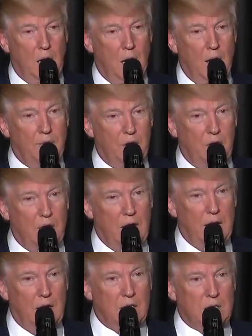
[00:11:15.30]
of the
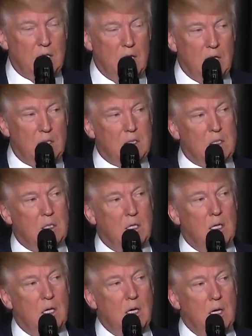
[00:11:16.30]
United States.
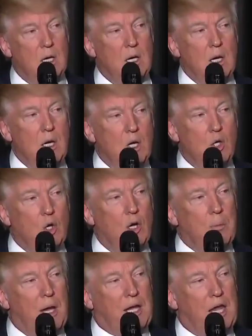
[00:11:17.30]
During
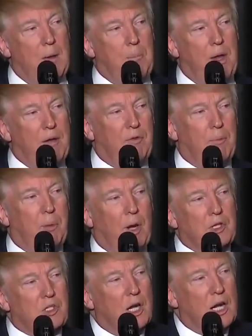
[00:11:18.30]
my campaign for
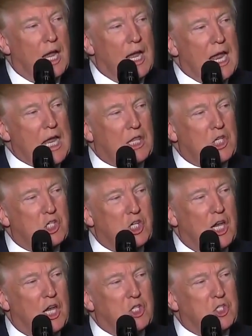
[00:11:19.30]
president, I had the
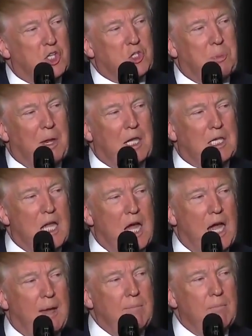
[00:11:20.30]
chance to spend
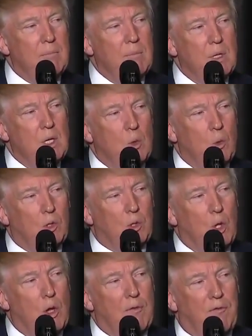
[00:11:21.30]
time with
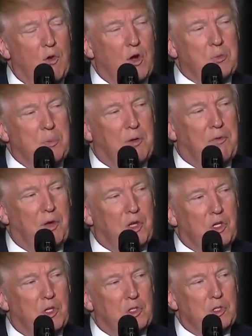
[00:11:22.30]
law enforcement
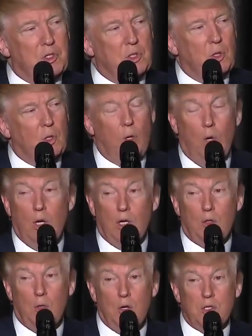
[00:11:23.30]
officials all
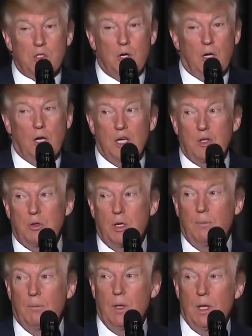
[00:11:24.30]
across our country.
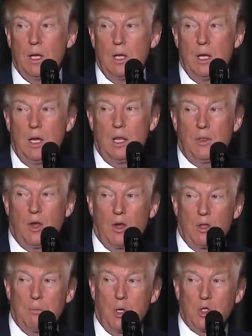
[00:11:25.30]
They're
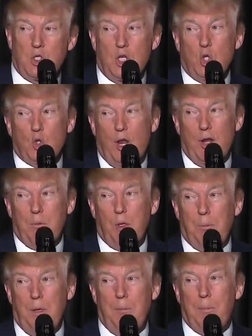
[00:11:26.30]
the most incredible
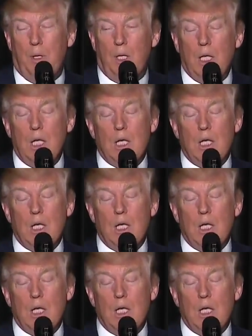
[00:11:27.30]
people